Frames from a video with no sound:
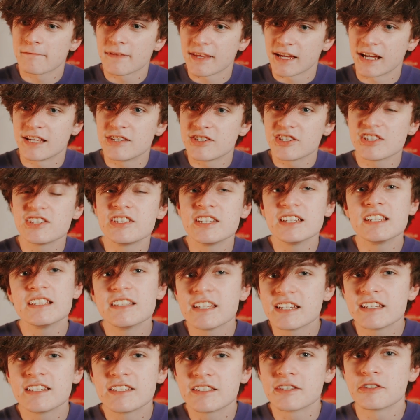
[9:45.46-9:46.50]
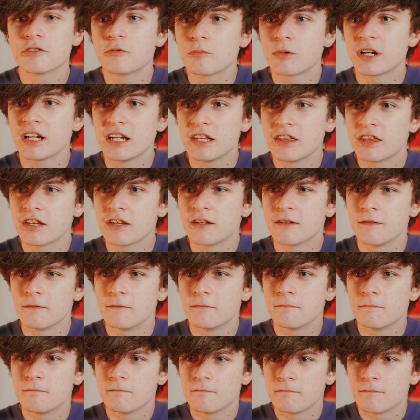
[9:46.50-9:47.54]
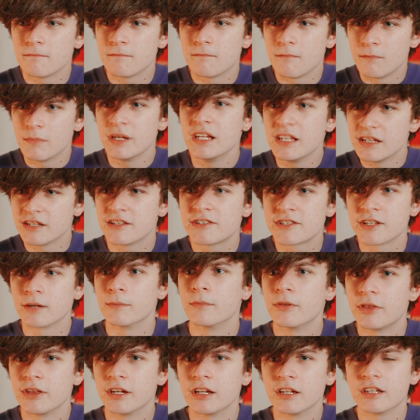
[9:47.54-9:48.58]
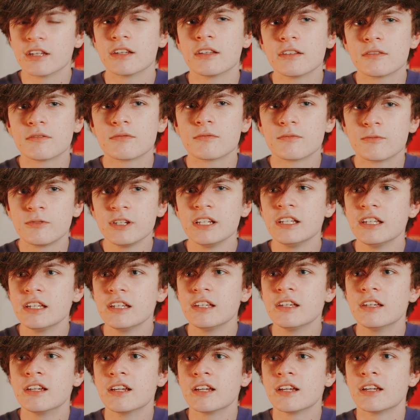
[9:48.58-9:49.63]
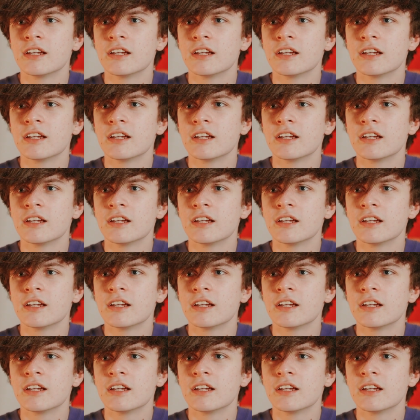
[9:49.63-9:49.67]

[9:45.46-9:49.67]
and just exist in a way that means something, that really